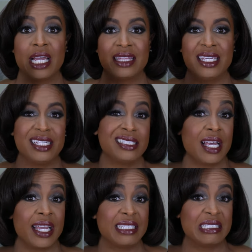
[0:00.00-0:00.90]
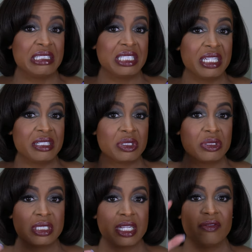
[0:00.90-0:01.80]
I think it's like six or
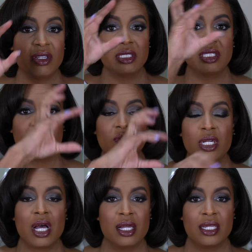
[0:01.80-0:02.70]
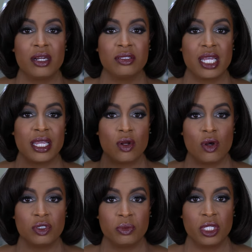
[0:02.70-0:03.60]
seven different highlighters that can
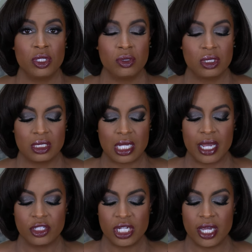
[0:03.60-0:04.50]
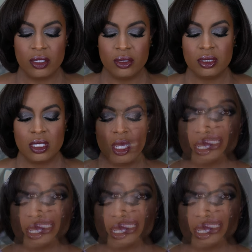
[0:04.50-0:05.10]
also be used as eyeshadows.